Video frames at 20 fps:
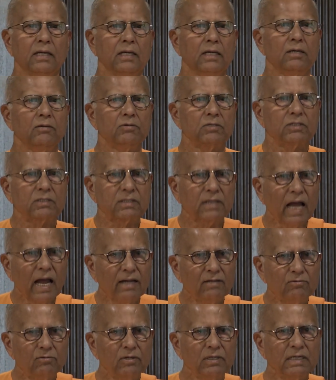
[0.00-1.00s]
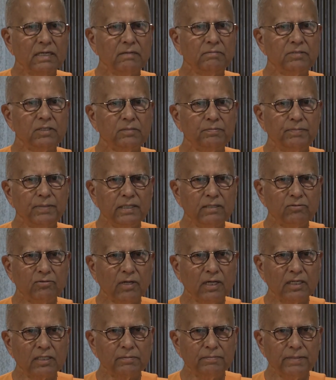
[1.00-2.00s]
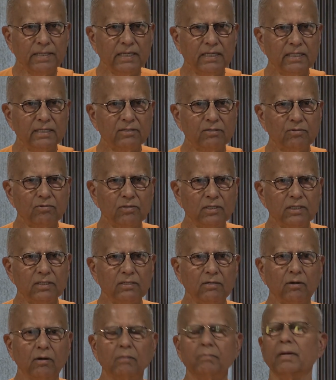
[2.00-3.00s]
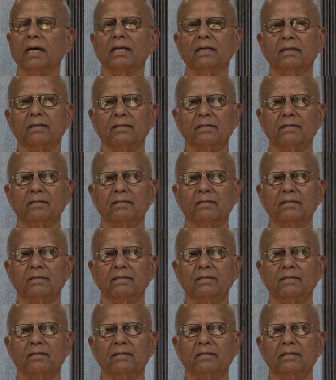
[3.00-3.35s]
He was trying to give a spiritual experience to this young man.